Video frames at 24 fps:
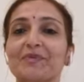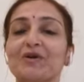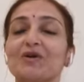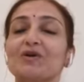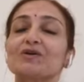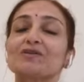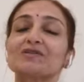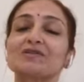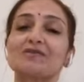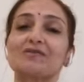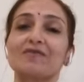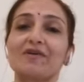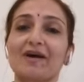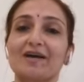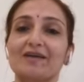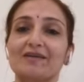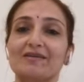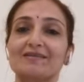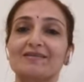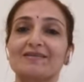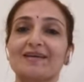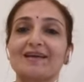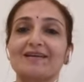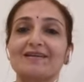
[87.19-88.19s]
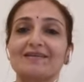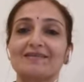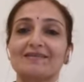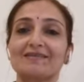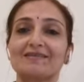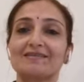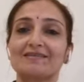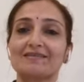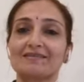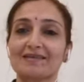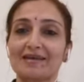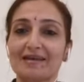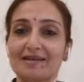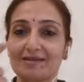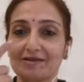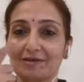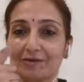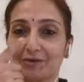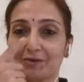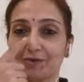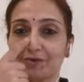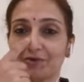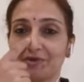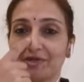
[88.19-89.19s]
because the virus enters
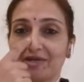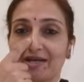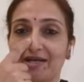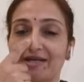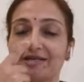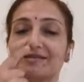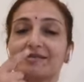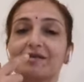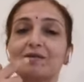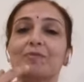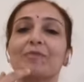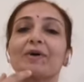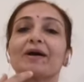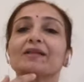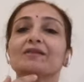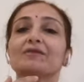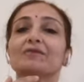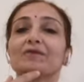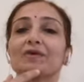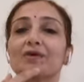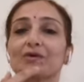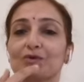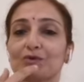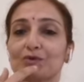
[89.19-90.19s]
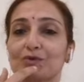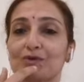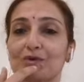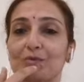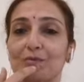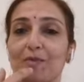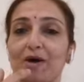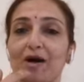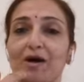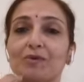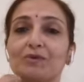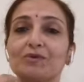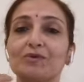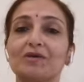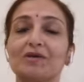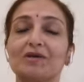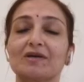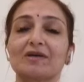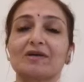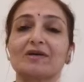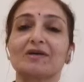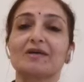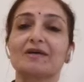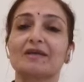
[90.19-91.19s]
either through the nasal pathway or through the mouth,
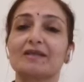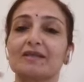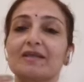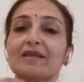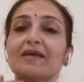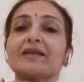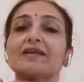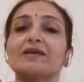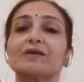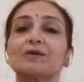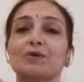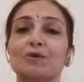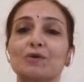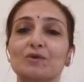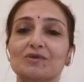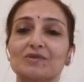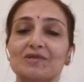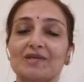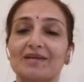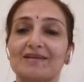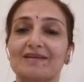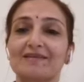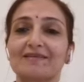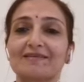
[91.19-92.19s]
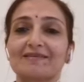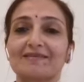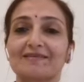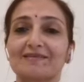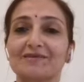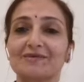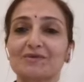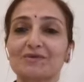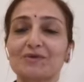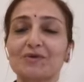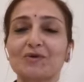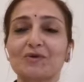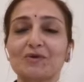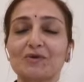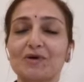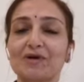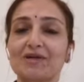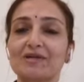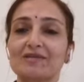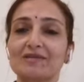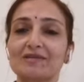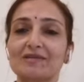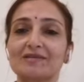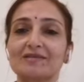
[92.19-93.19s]
then it goes in. So you
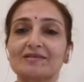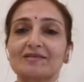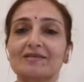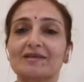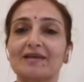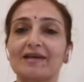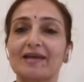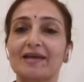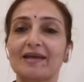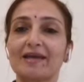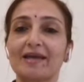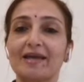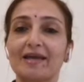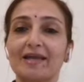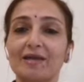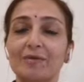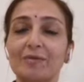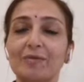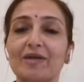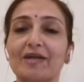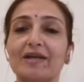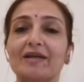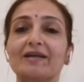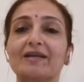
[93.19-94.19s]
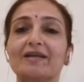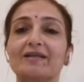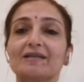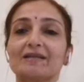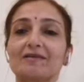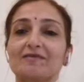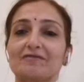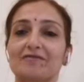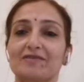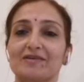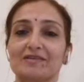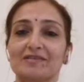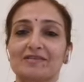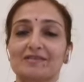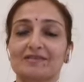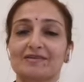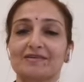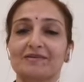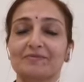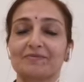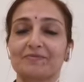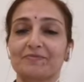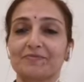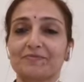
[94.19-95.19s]
are just eliminating the
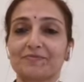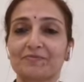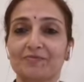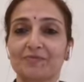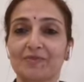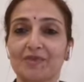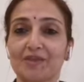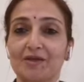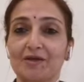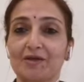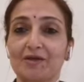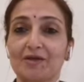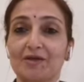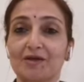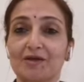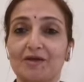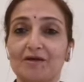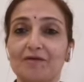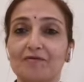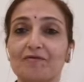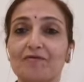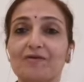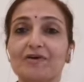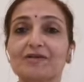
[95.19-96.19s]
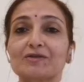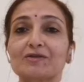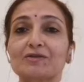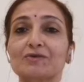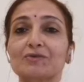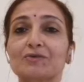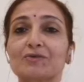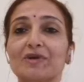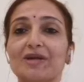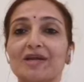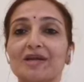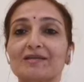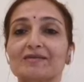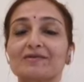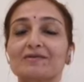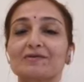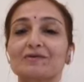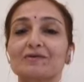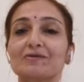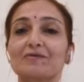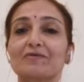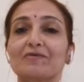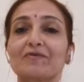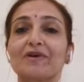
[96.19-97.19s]
first 2
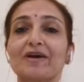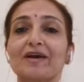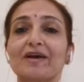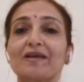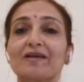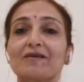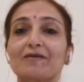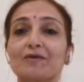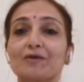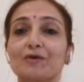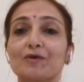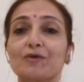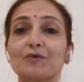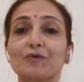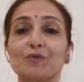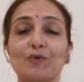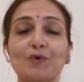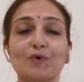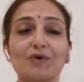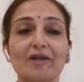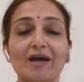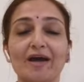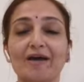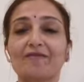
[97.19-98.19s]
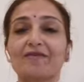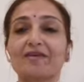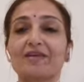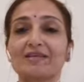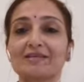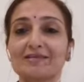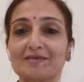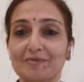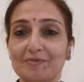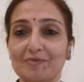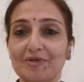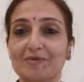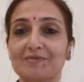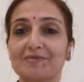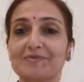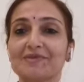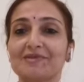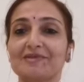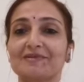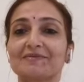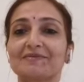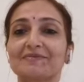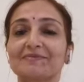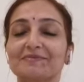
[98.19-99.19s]
days where you won't have any
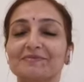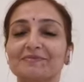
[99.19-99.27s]
symptoms.